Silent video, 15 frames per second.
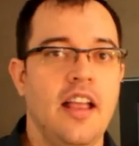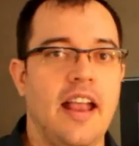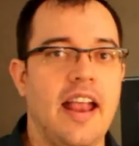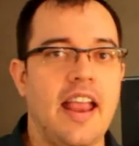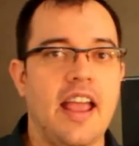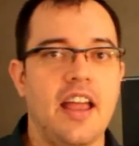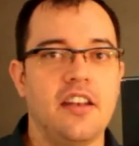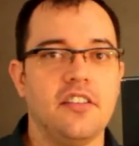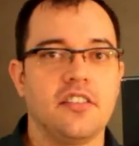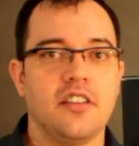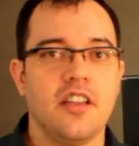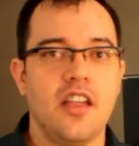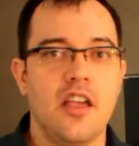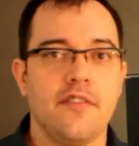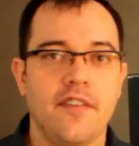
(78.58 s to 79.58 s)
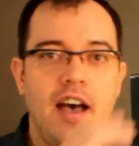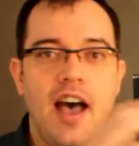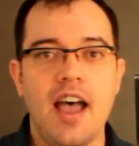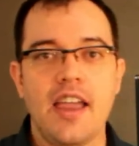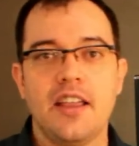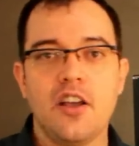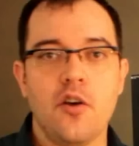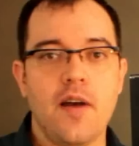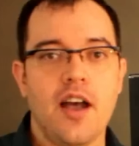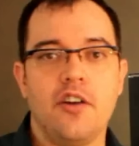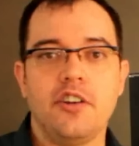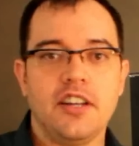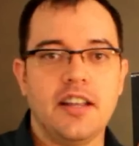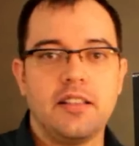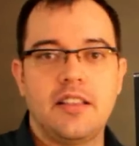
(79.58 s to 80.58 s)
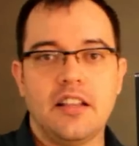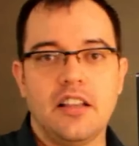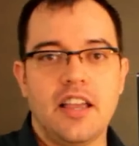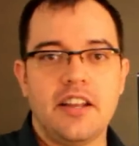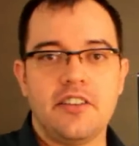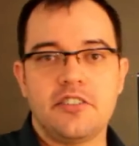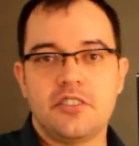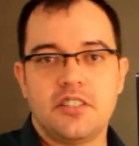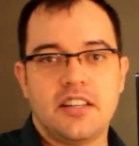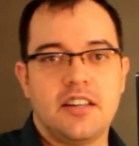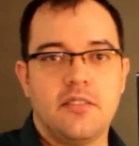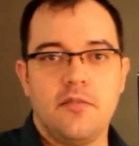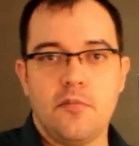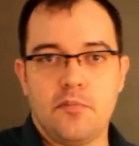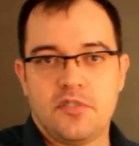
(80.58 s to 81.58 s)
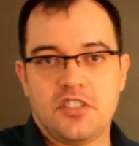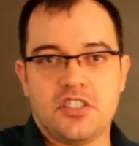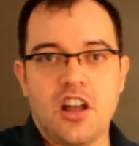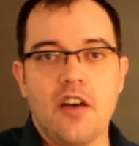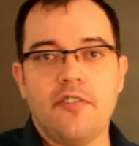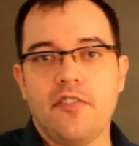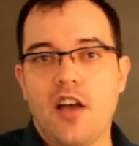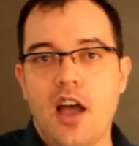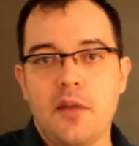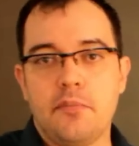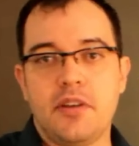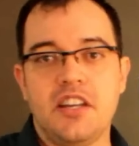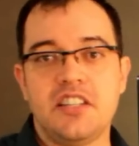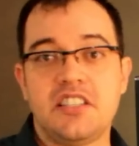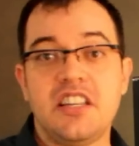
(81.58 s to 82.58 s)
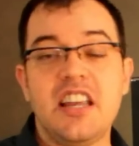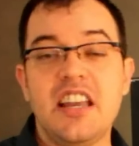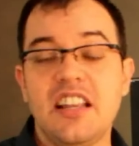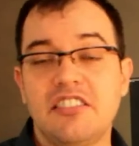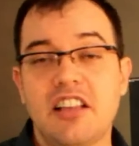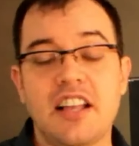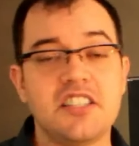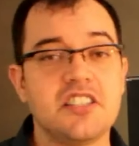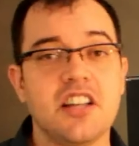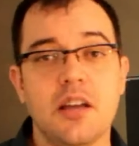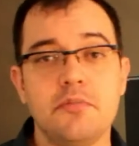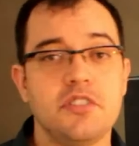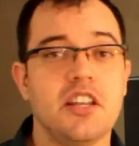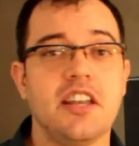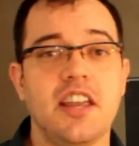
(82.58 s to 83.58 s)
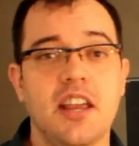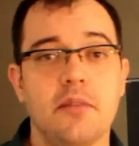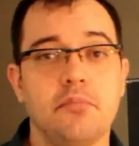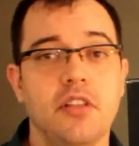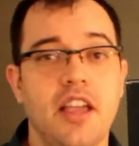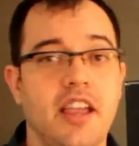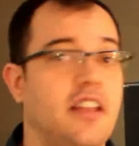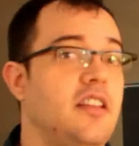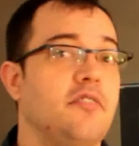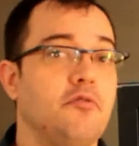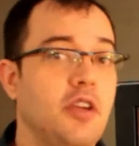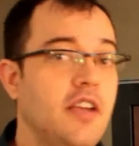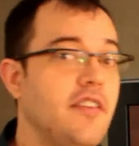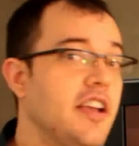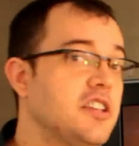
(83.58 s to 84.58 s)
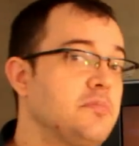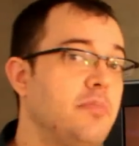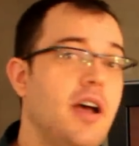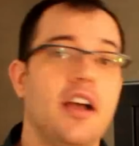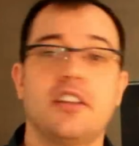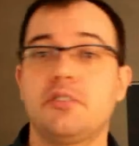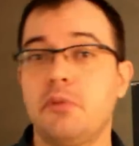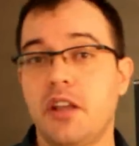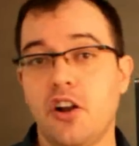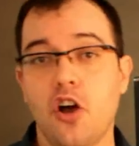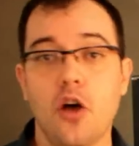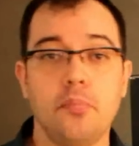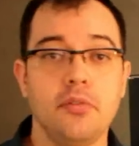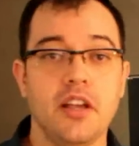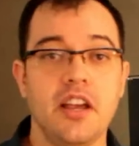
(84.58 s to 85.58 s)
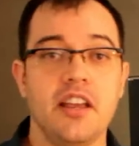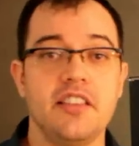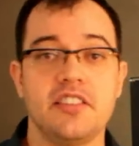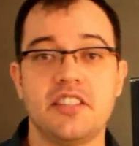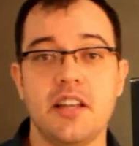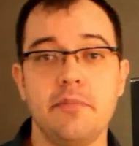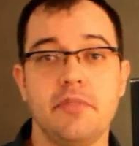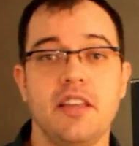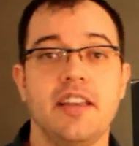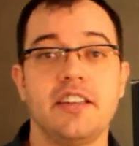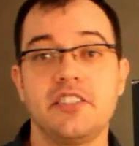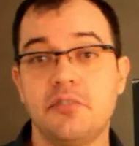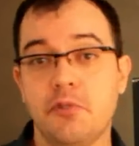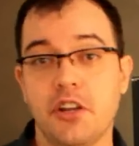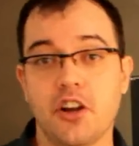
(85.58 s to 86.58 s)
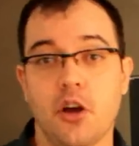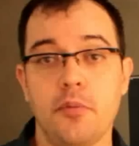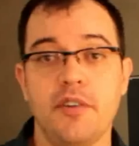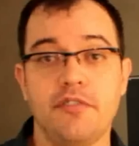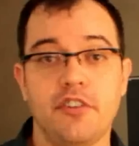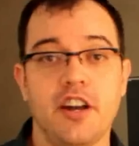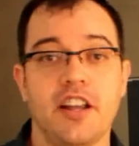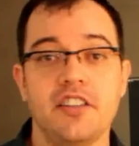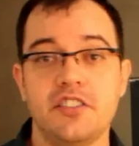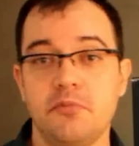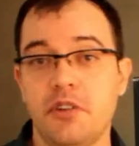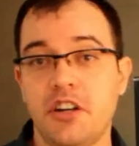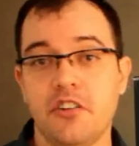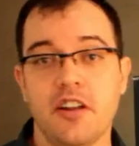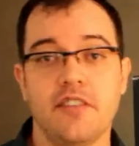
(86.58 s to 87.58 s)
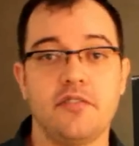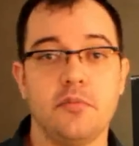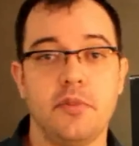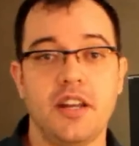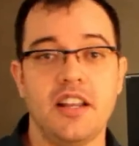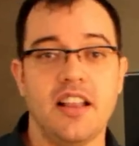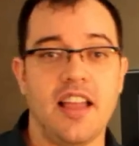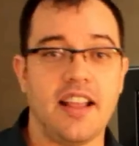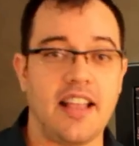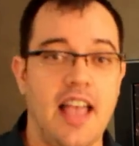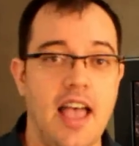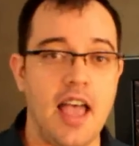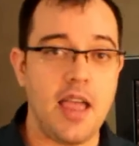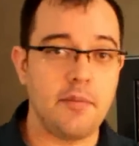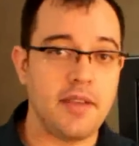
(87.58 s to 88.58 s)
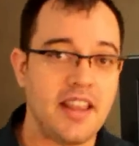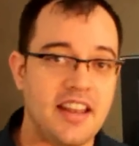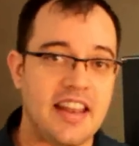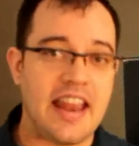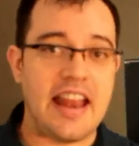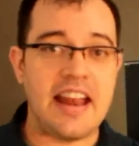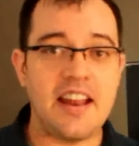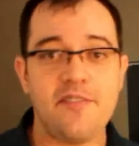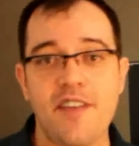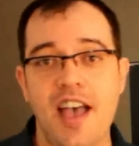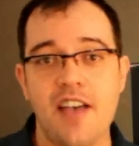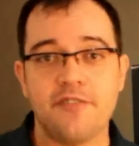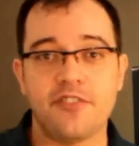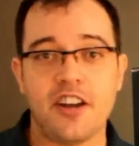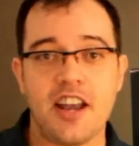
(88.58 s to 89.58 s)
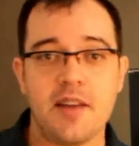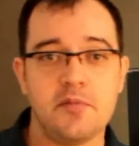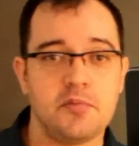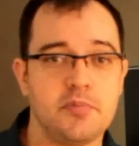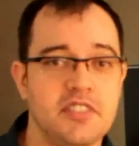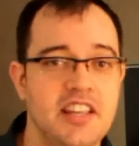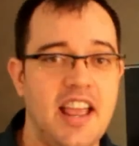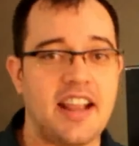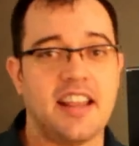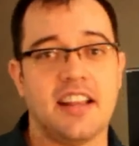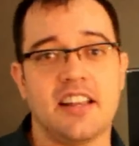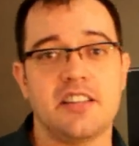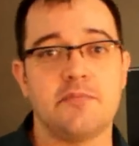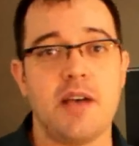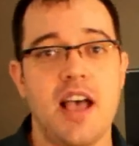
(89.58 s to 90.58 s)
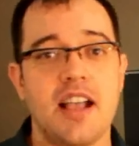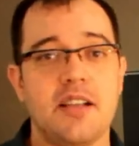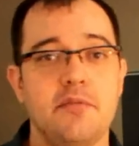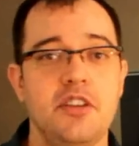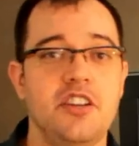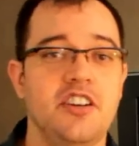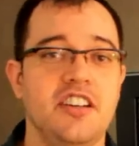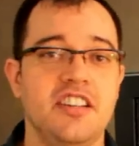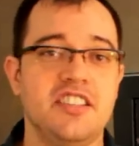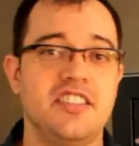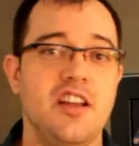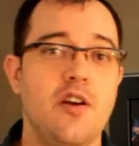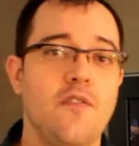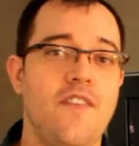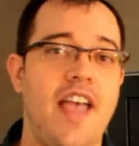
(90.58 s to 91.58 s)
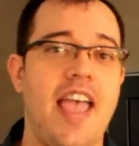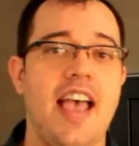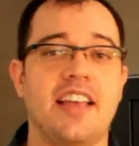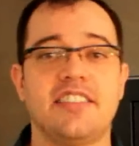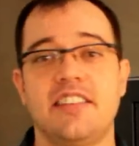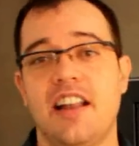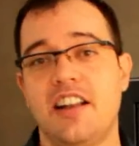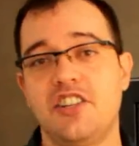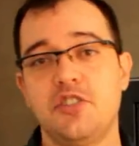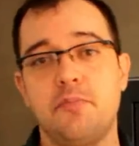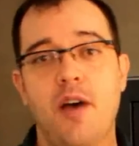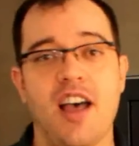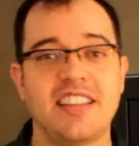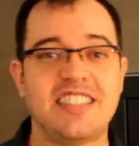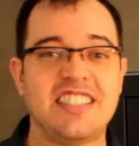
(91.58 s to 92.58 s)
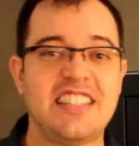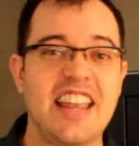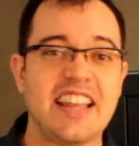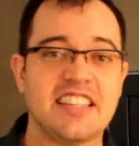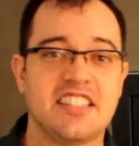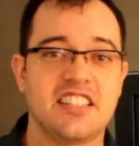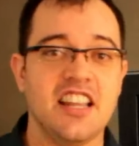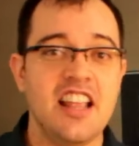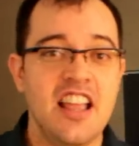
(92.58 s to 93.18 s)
And if I go out and get the latest stuff on PC, lots of times they can't play it. If we have Xbox, we can all play the same things and we can all be friends and we don't have to be like, I'm getting 85 frames per second because my computer is so fast and I just bought six